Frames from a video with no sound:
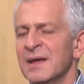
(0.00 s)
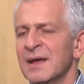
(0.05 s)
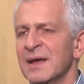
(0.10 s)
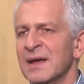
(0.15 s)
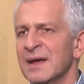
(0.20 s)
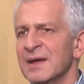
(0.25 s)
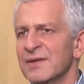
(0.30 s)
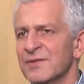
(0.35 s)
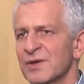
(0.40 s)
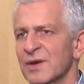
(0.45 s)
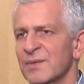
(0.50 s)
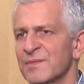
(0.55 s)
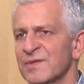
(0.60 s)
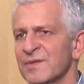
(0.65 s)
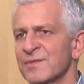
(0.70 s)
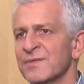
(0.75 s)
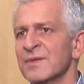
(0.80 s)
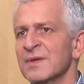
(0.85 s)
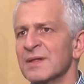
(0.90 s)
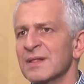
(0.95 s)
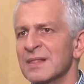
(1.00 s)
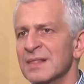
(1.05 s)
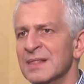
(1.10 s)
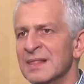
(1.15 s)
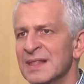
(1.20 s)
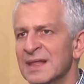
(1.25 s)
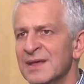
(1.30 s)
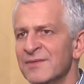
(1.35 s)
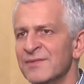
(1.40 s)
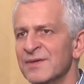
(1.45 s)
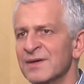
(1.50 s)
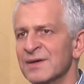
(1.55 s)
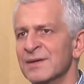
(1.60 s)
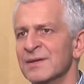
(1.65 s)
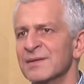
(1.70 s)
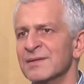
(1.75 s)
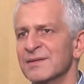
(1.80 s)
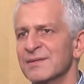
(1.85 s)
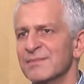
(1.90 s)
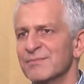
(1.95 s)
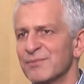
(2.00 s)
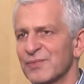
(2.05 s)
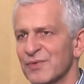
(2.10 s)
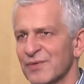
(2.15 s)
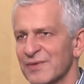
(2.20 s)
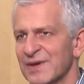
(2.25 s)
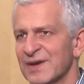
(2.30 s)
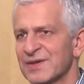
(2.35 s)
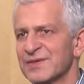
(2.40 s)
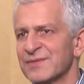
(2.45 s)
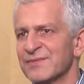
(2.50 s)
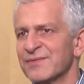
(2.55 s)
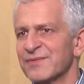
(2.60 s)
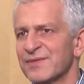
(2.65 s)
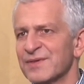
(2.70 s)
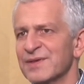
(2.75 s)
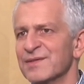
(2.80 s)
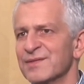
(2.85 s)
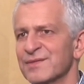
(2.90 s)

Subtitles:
in terms of liver progression-free